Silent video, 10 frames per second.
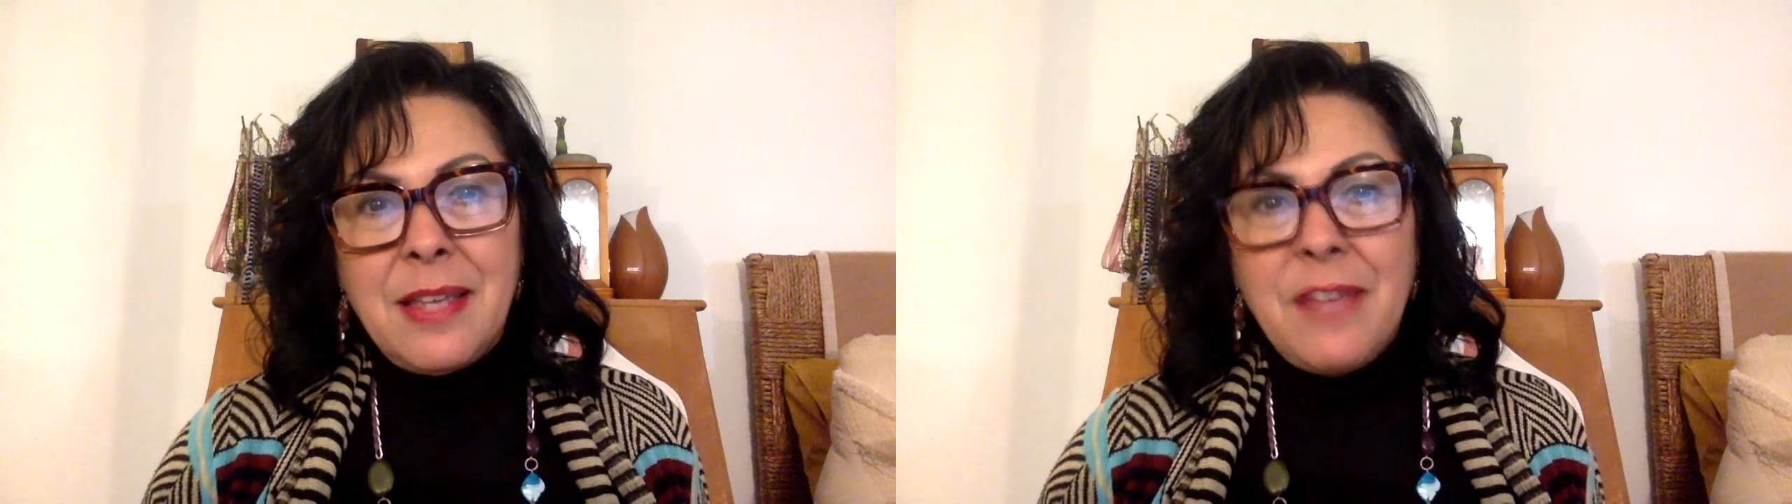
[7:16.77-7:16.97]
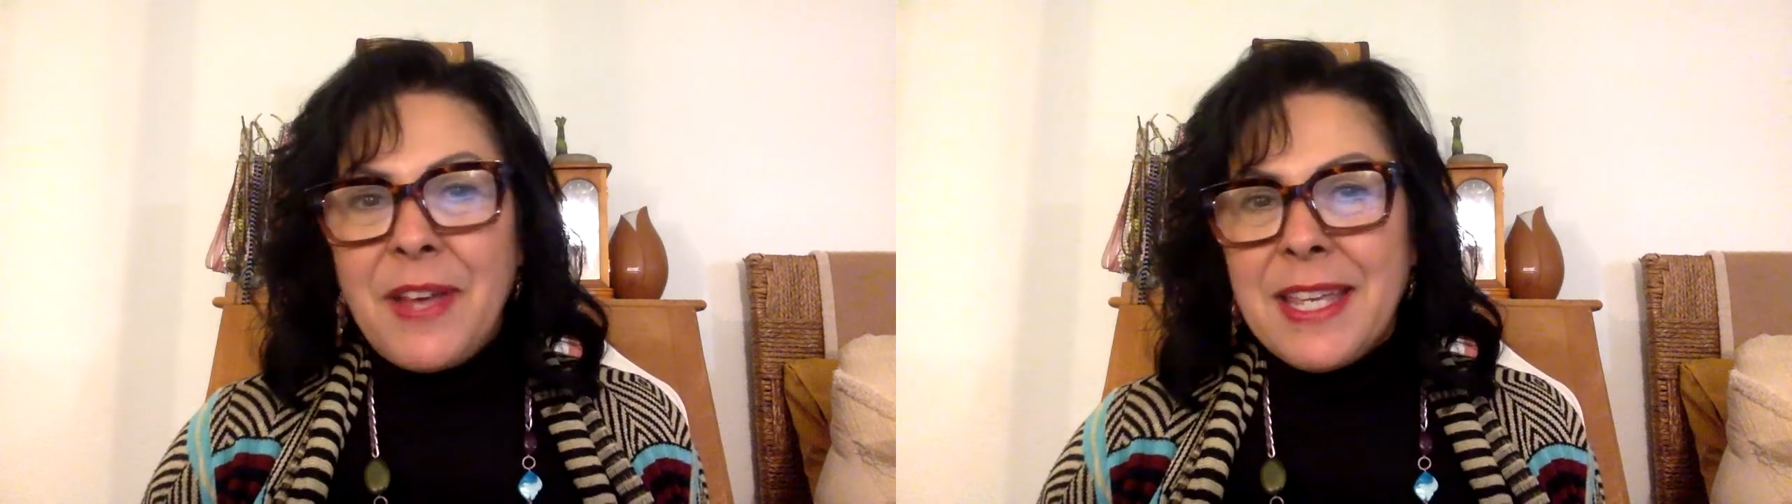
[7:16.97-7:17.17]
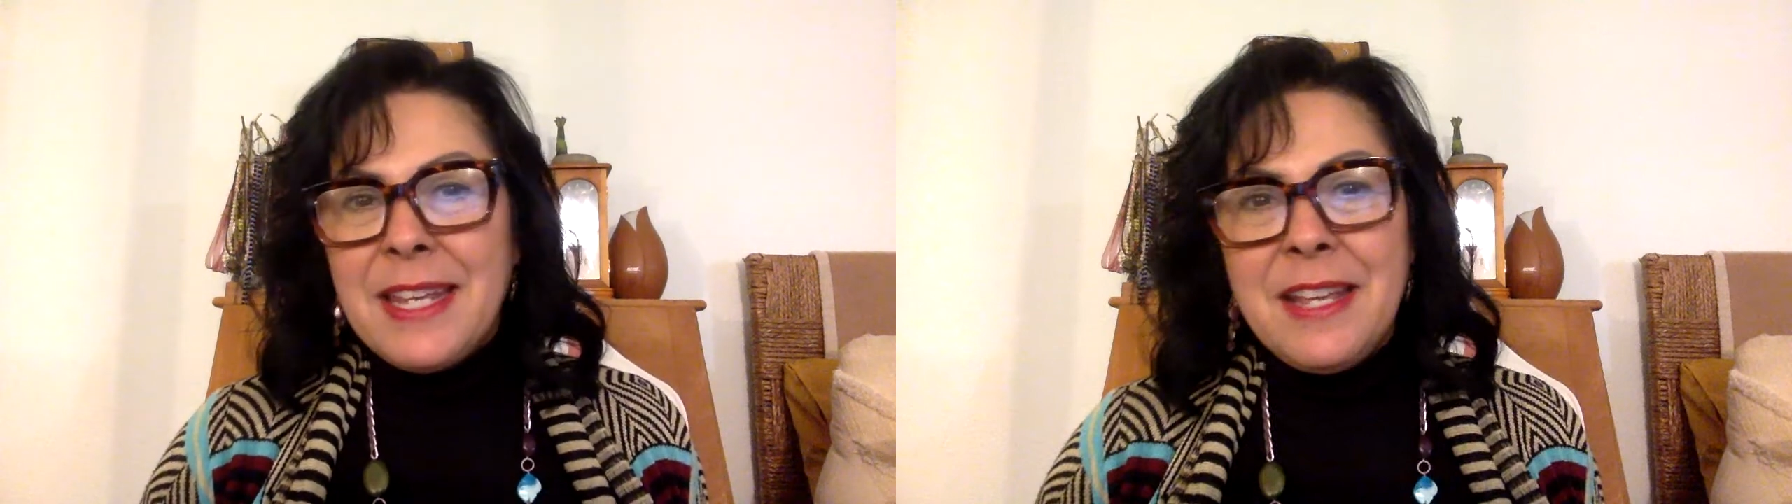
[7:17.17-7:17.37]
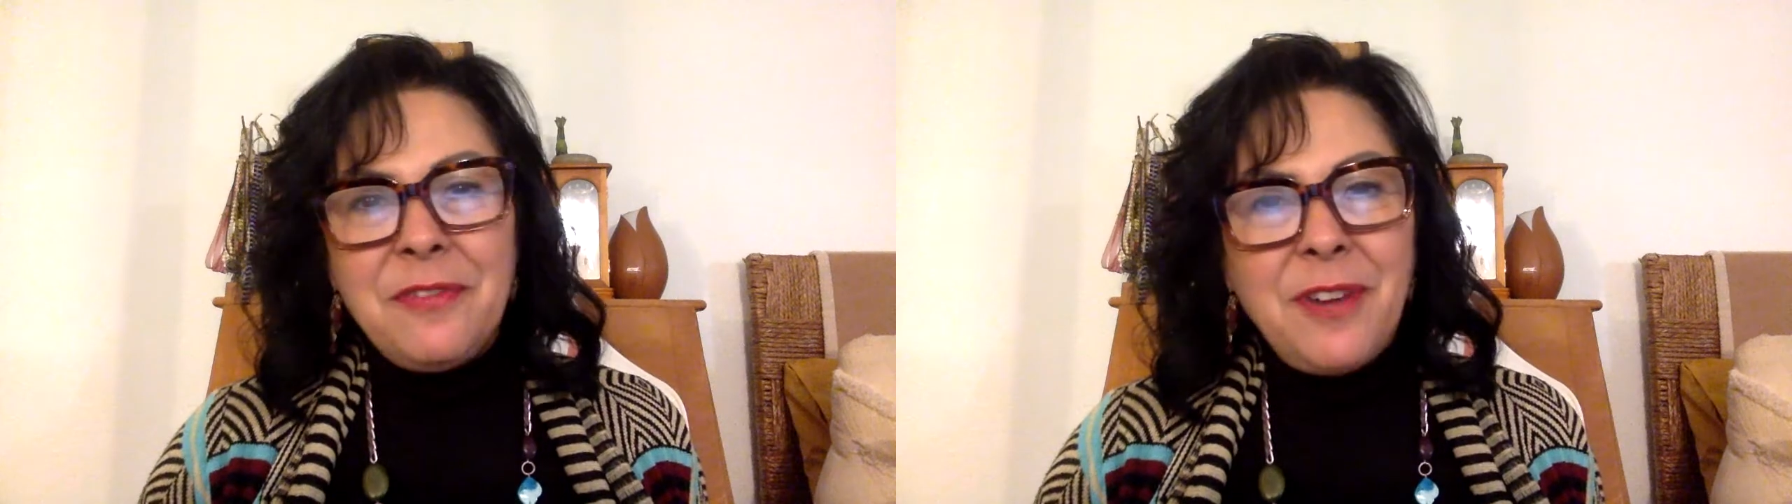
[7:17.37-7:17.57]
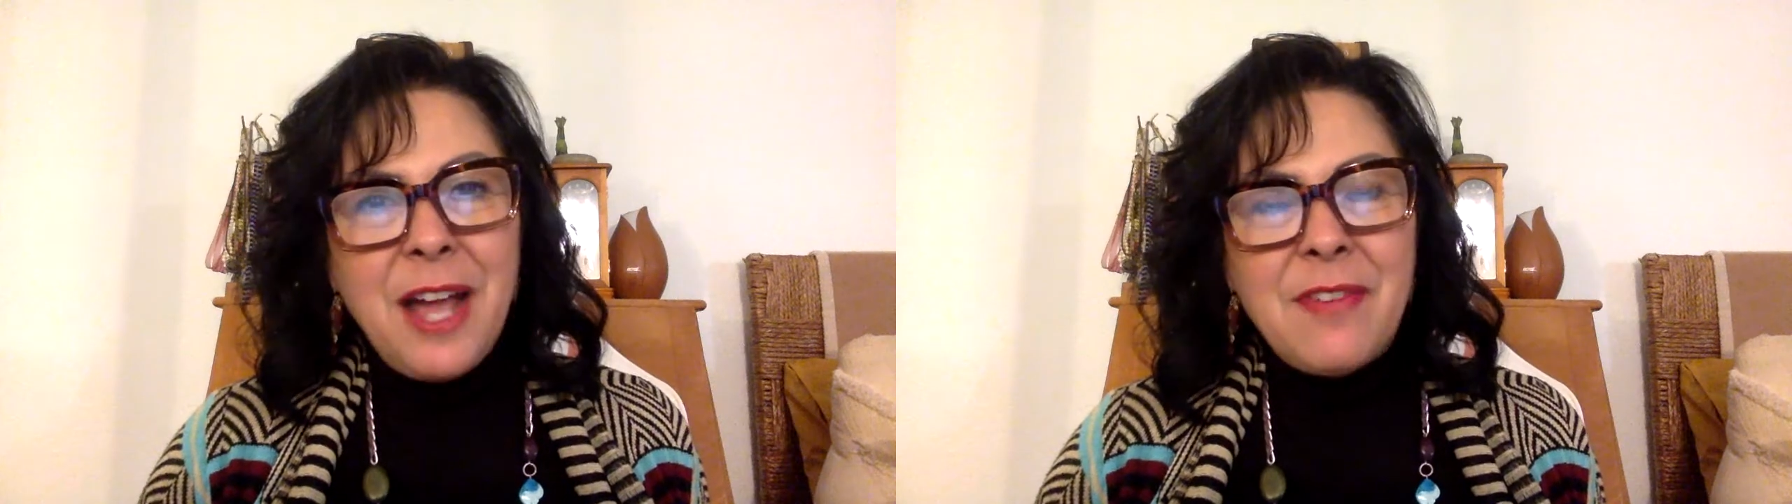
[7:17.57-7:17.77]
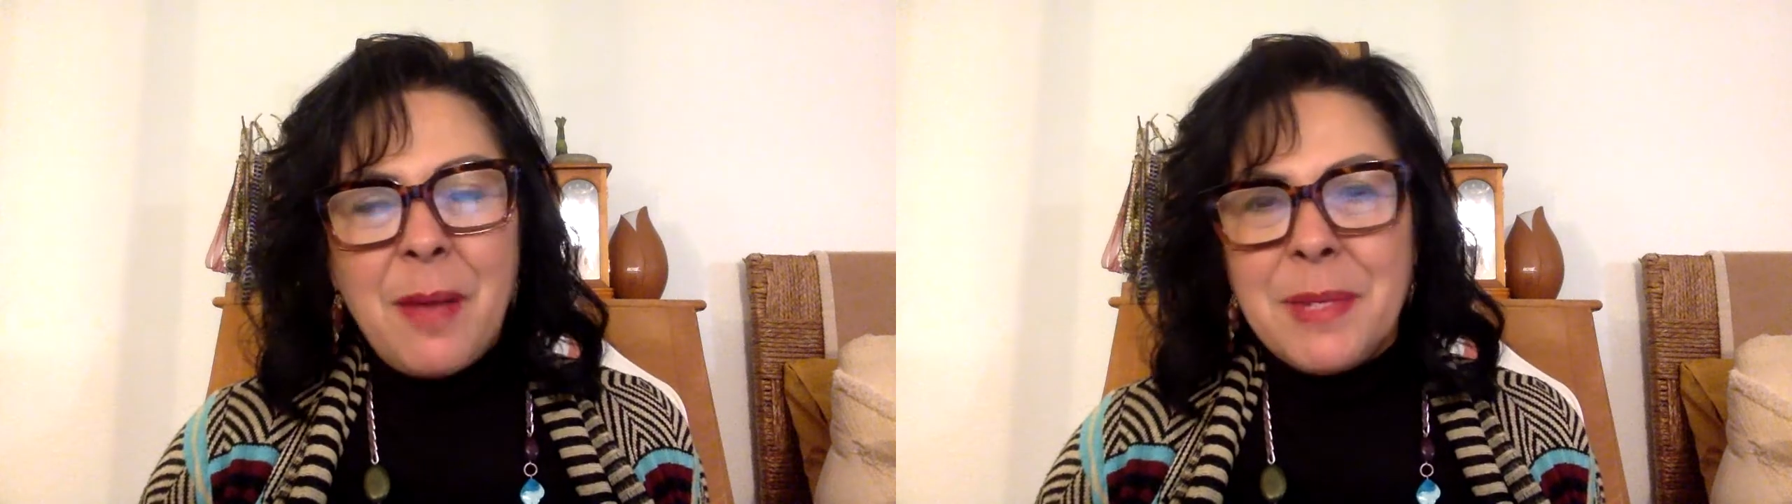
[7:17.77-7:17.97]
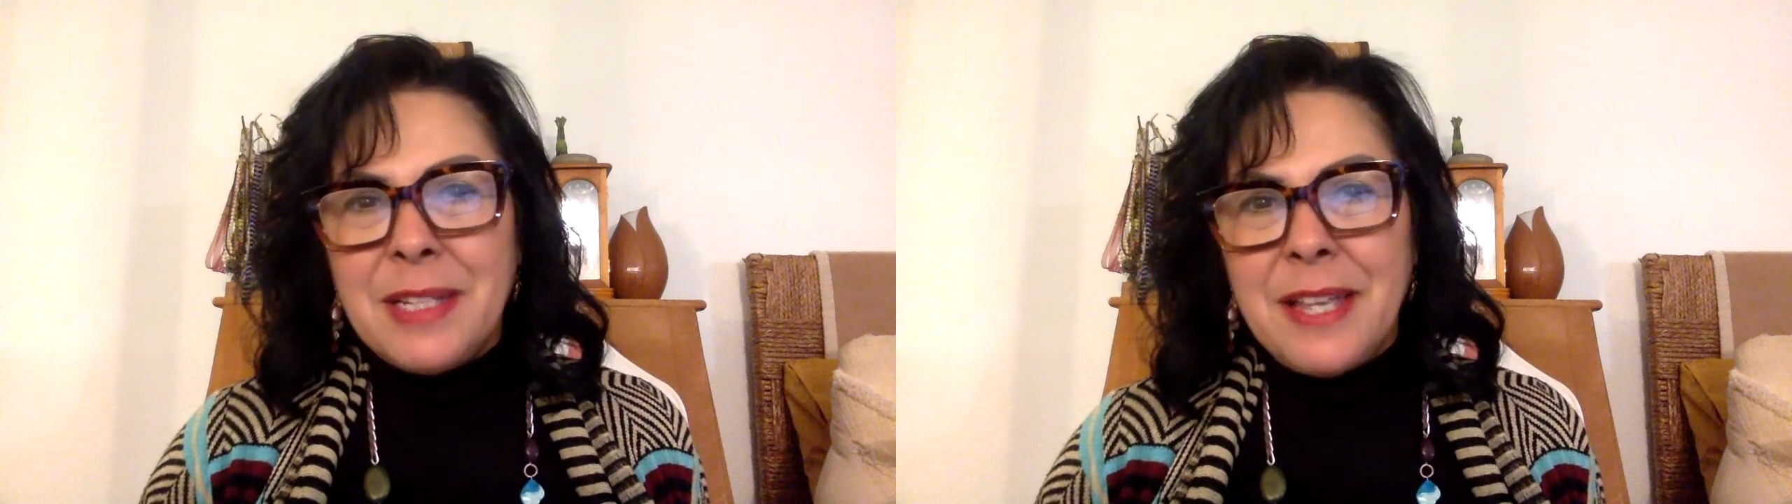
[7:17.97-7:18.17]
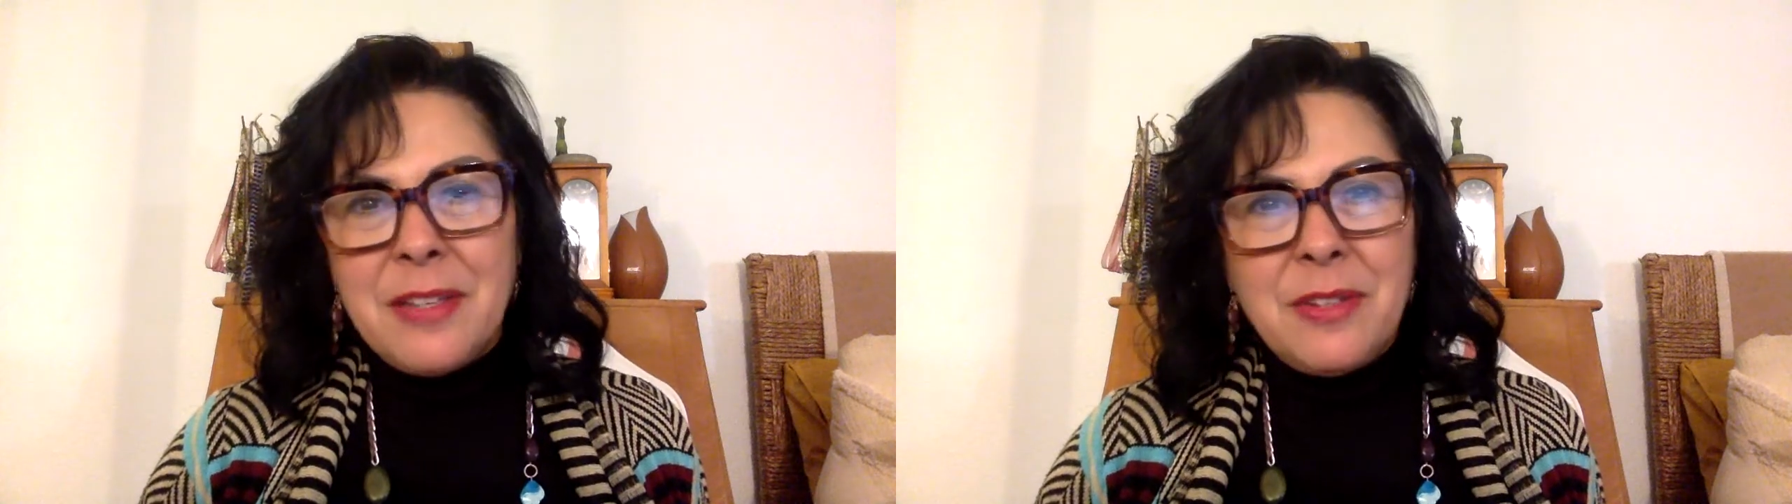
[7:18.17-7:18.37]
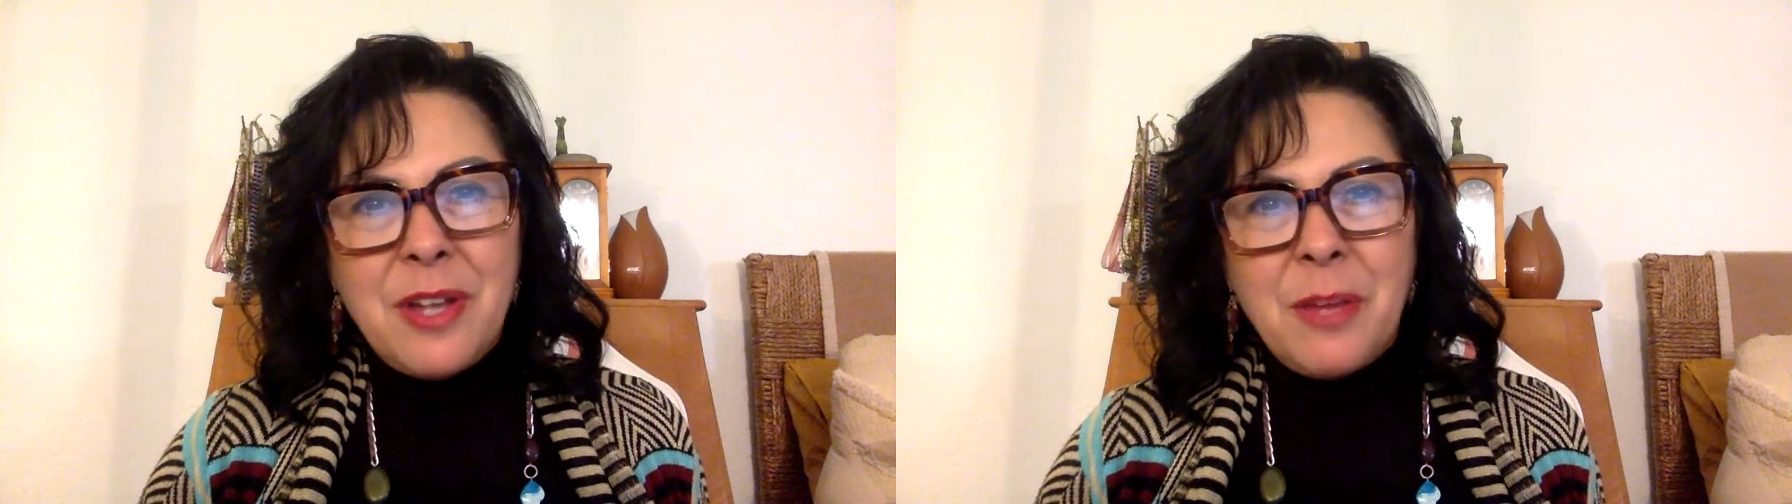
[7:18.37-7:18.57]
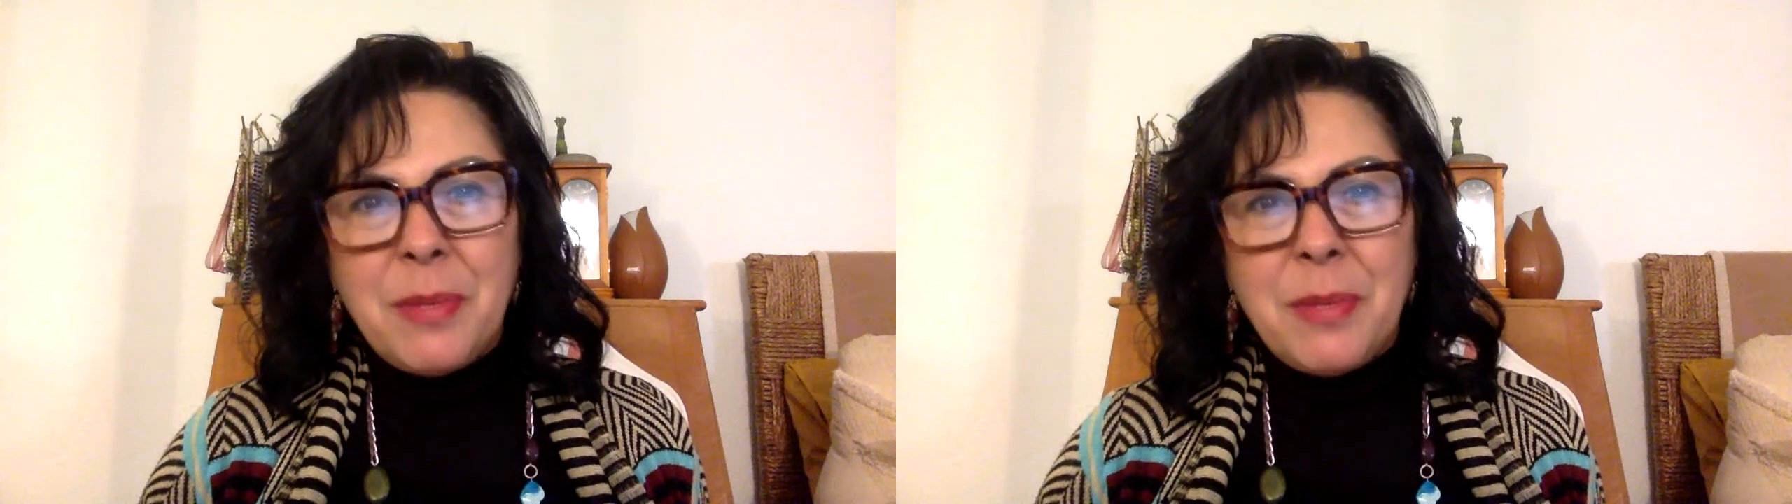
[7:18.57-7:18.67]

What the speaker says: If I can hit 5, I'm going to let you know,